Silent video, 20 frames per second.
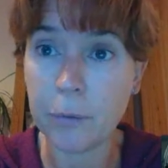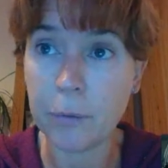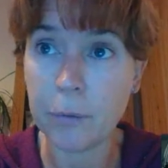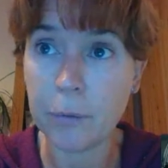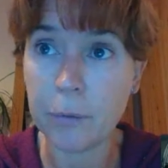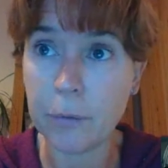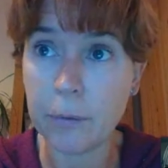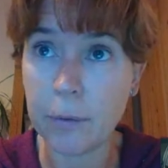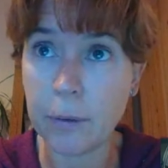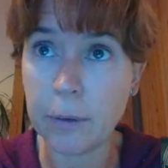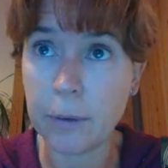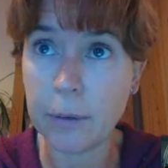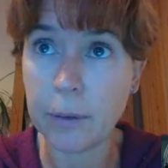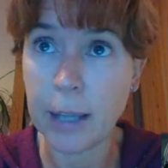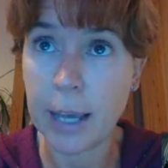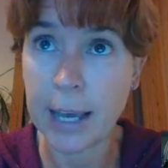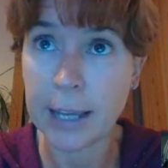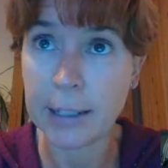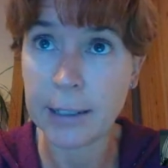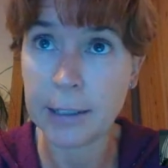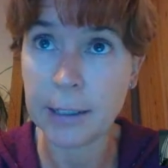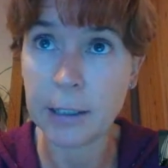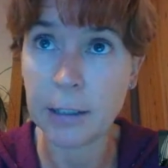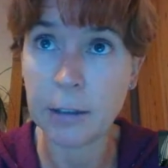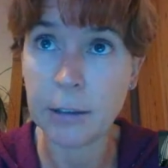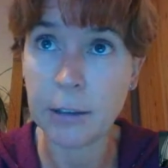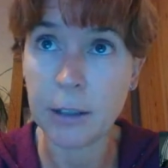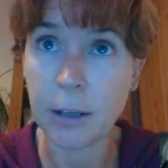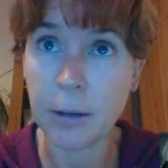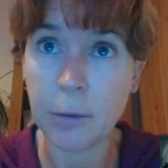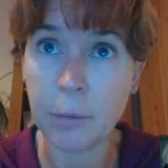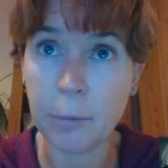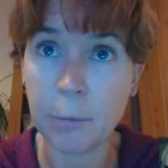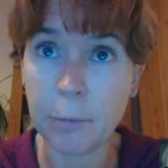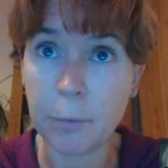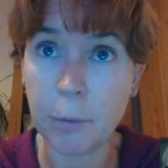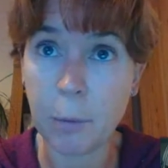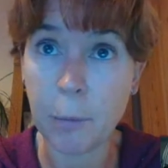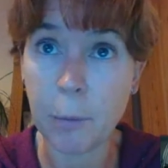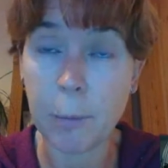the hand-in, so
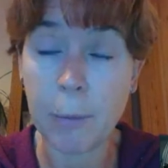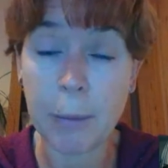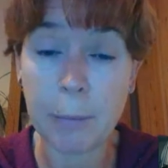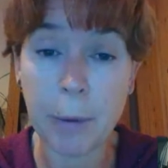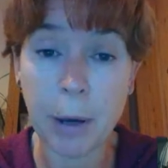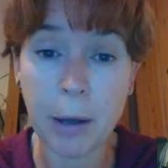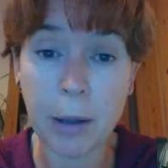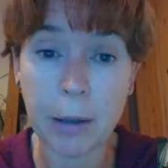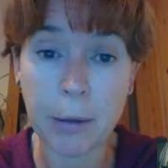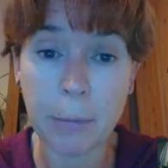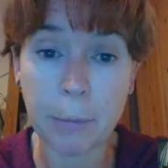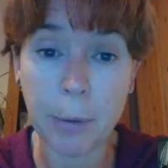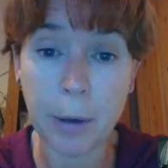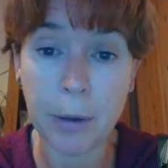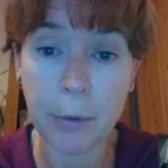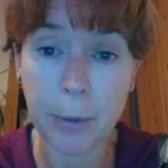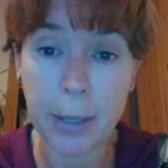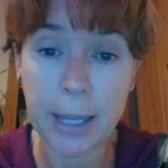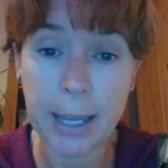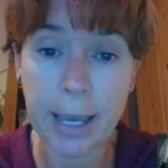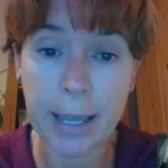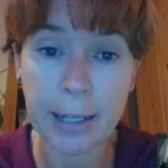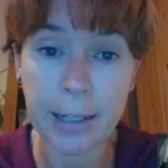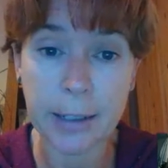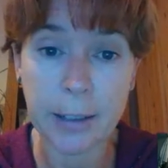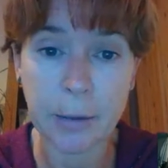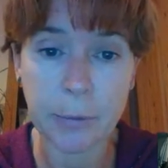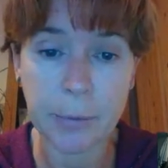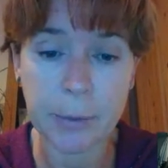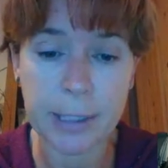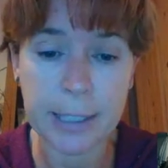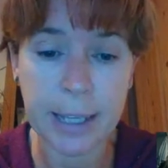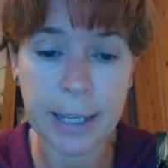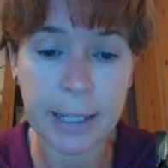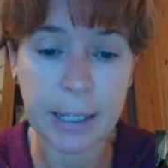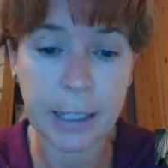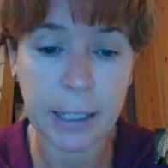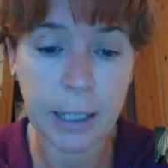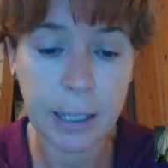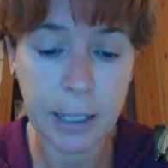probably by the weekend, I would
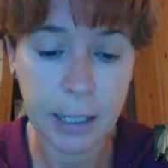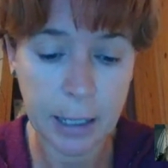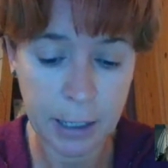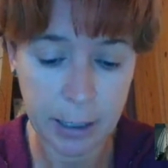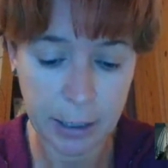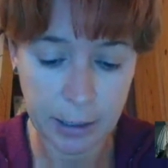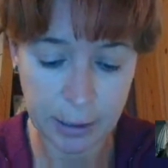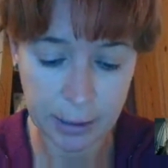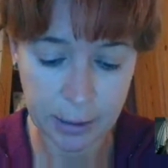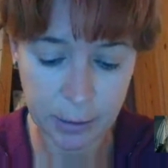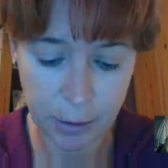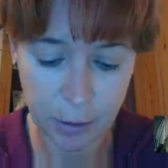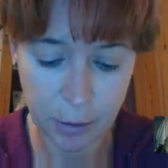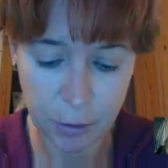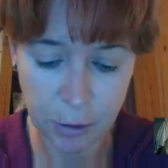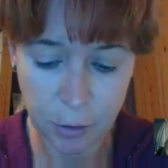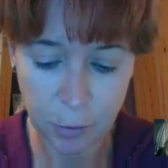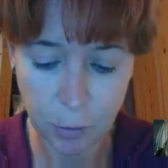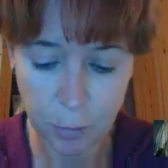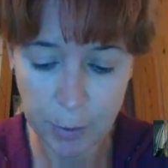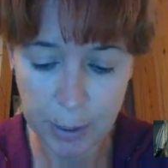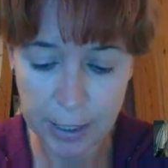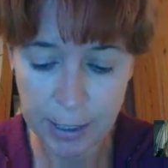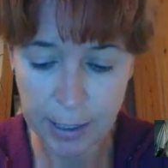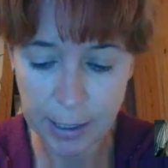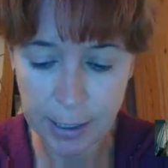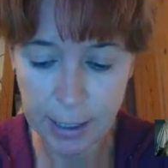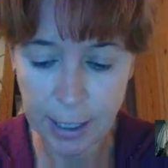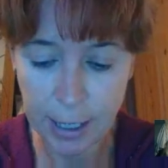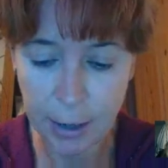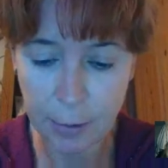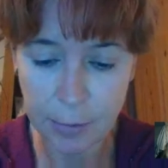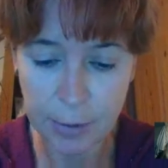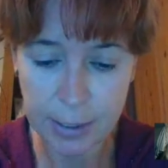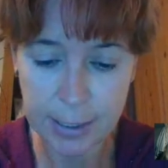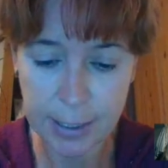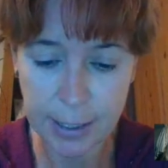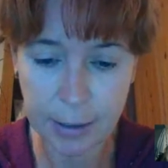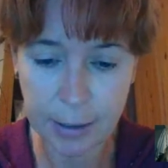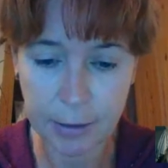say. So you should all be clear and
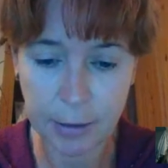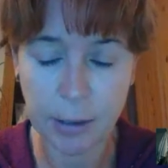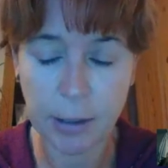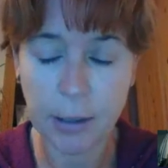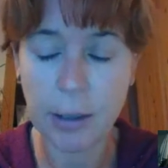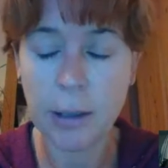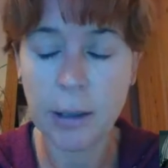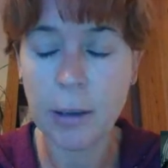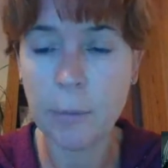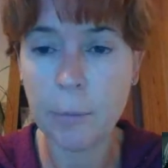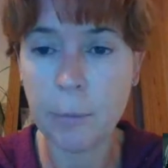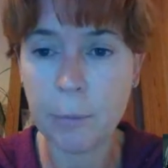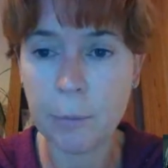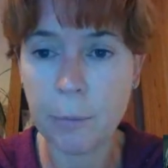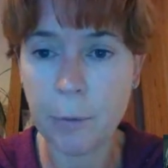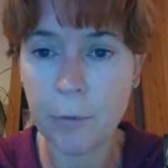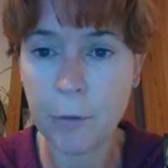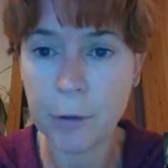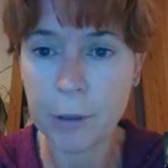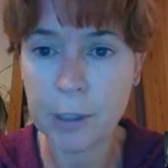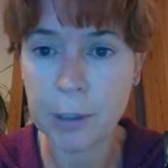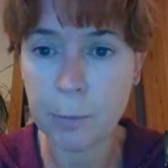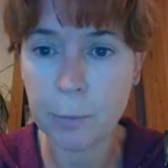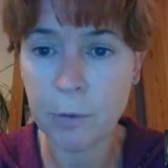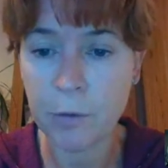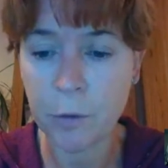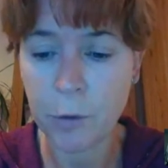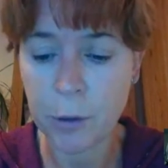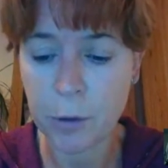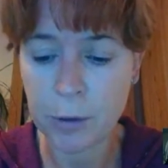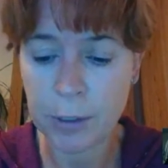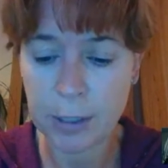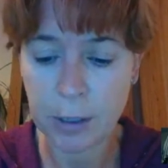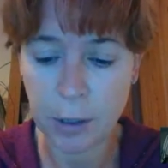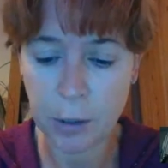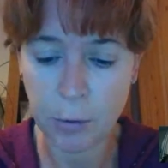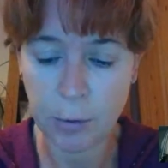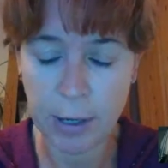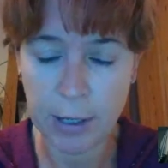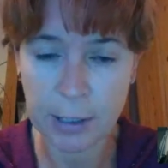done before you start your
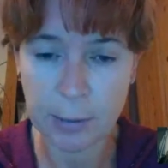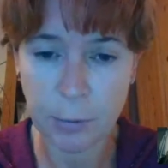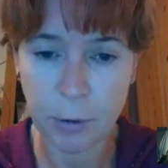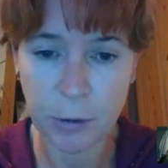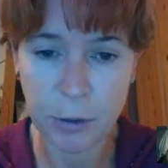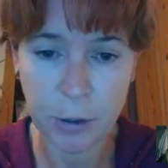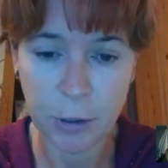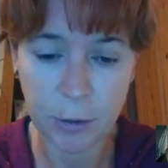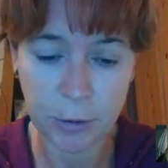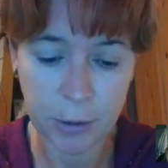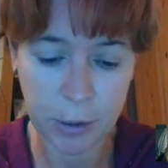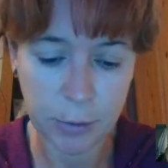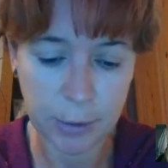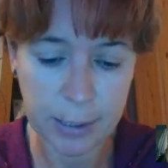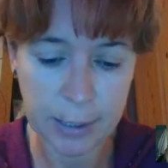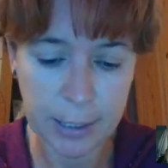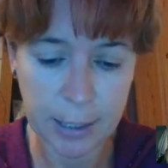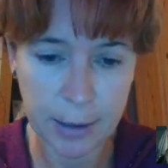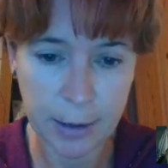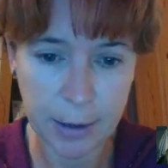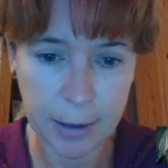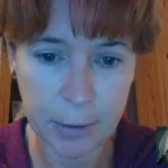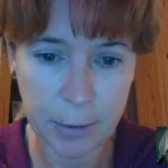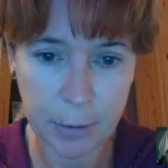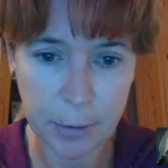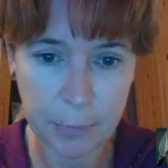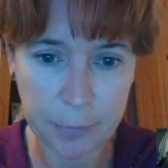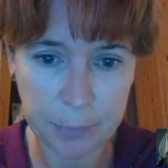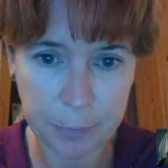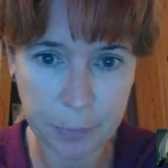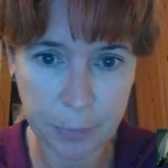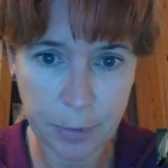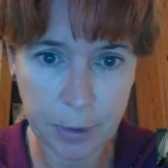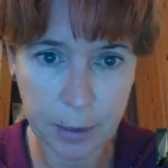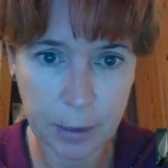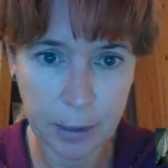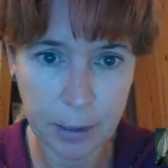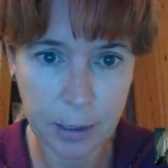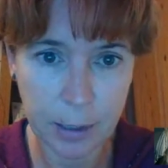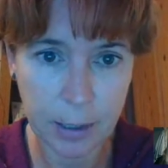next module on the 29th.
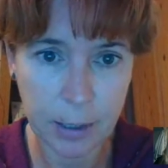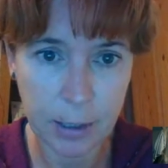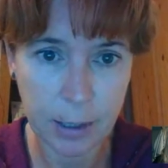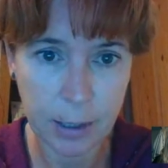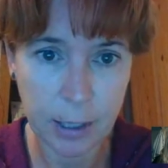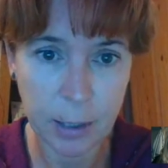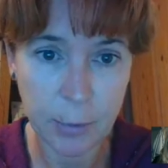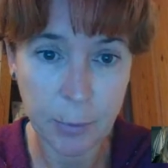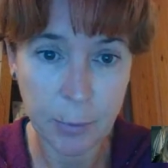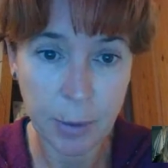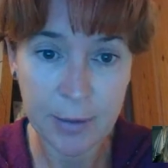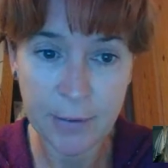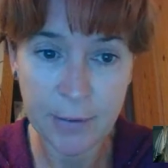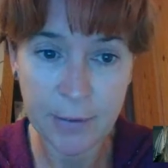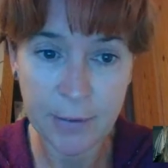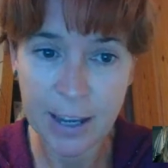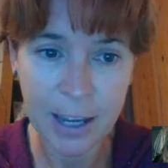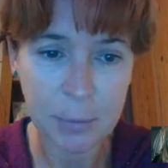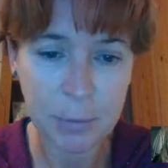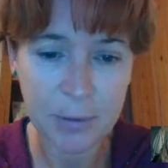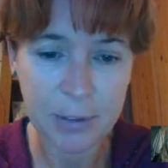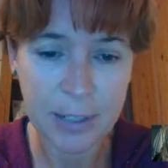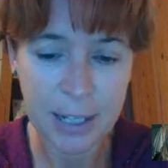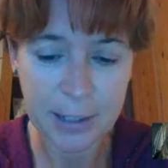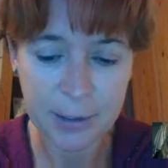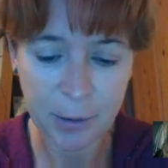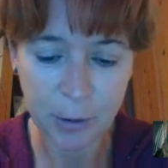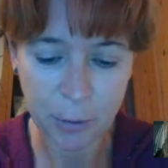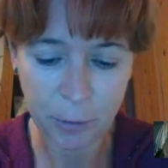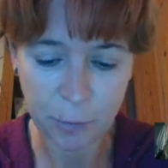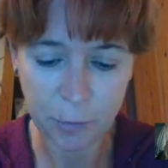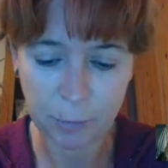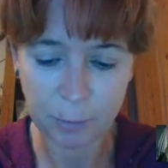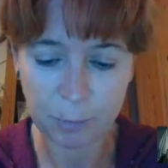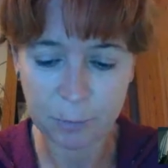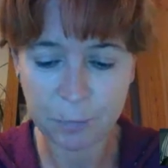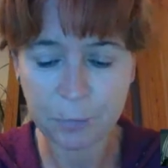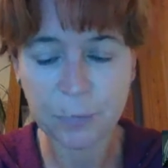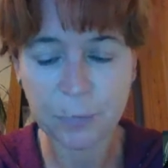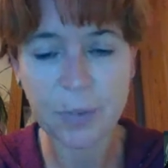You might even get a couple of days off.
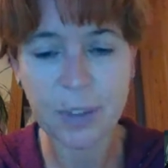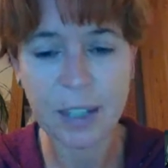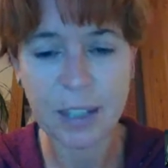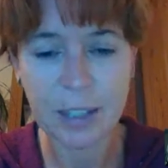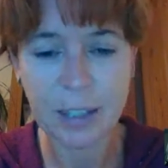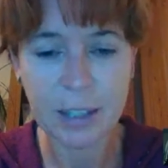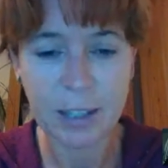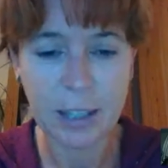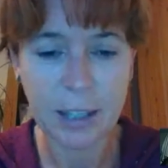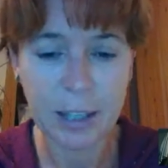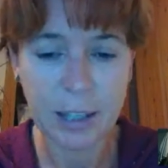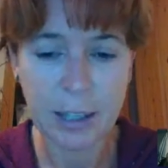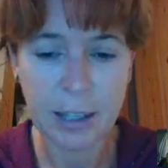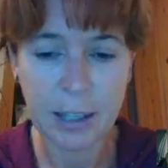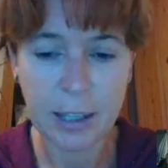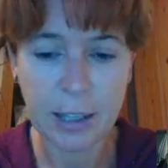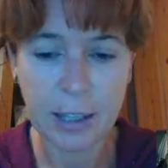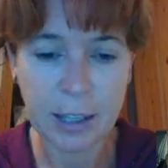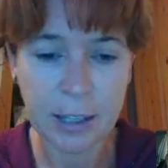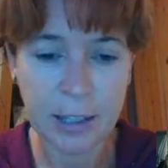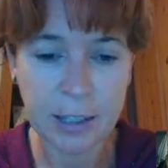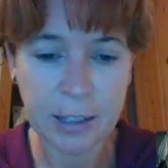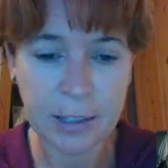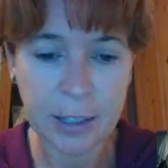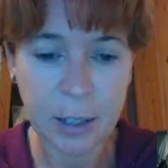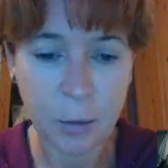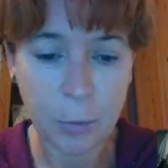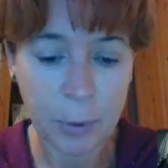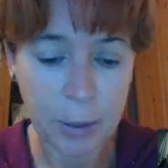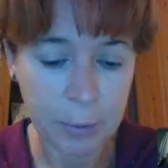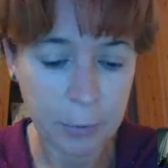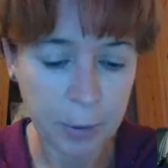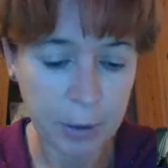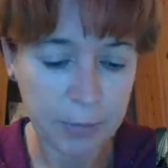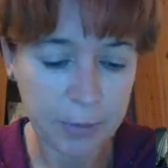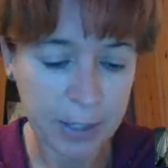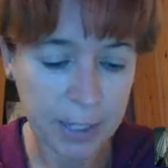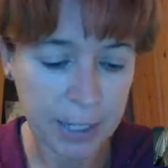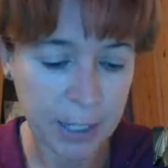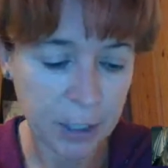So
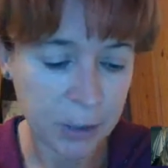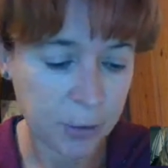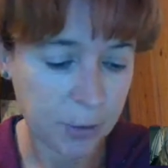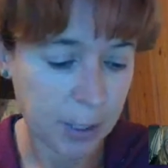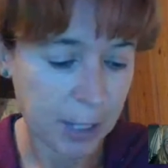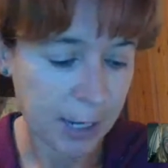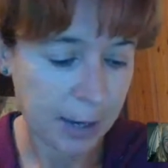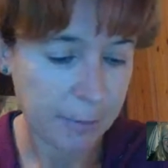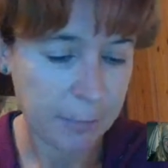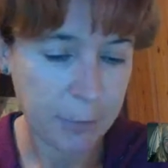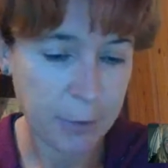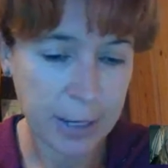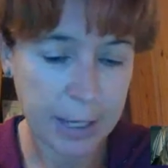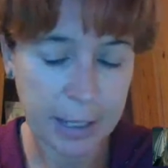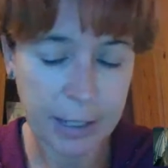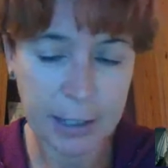we've certainly enjoyed it, haven't we?